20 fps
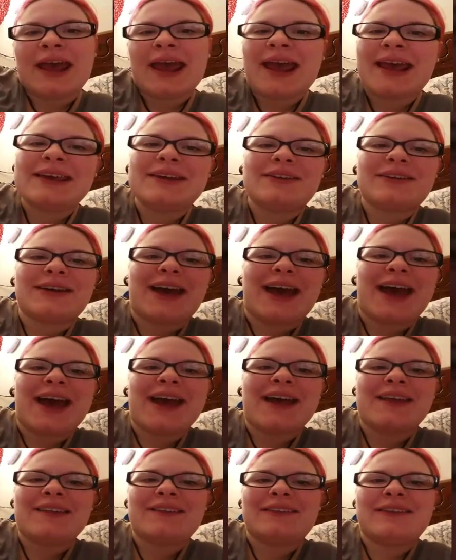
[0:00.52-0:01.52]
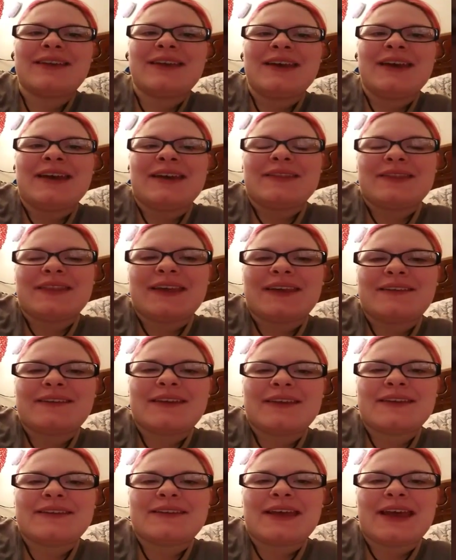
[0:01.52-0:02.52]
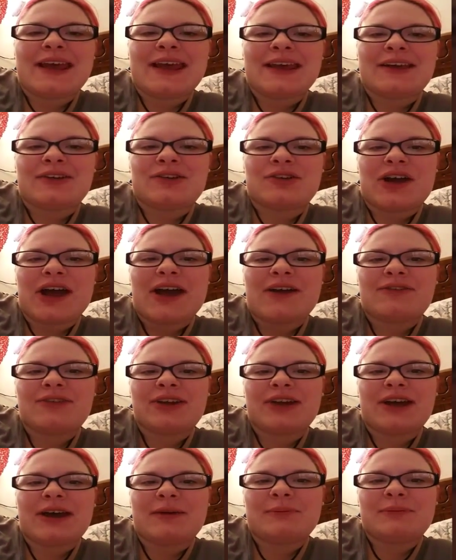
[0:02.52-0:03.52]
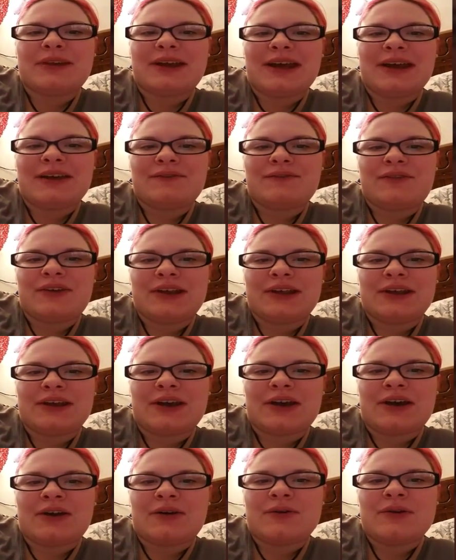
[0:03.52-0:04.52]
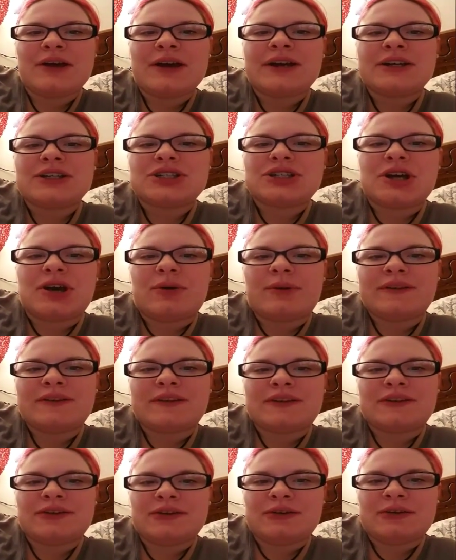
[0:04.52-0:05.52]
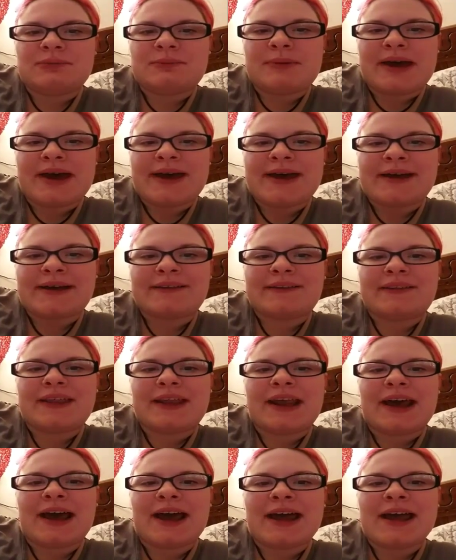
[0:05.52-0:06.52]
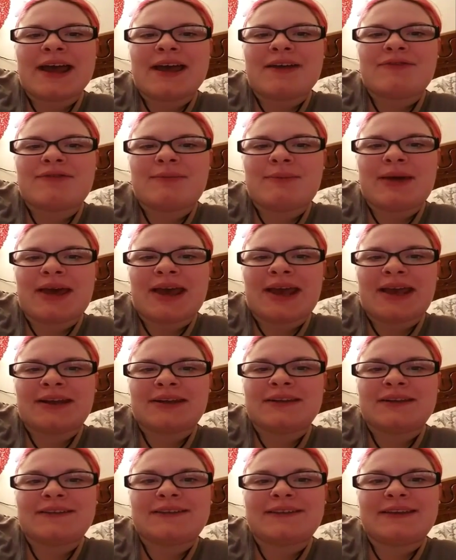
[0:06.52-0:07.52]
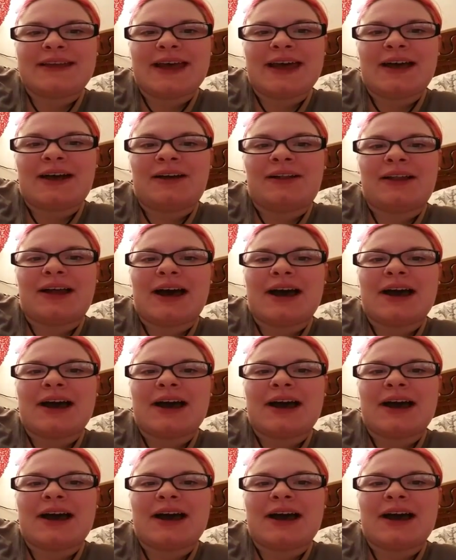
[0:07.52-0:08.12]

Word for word: Hey you guys, this is a craft update video showing the two bags that I have made to sell.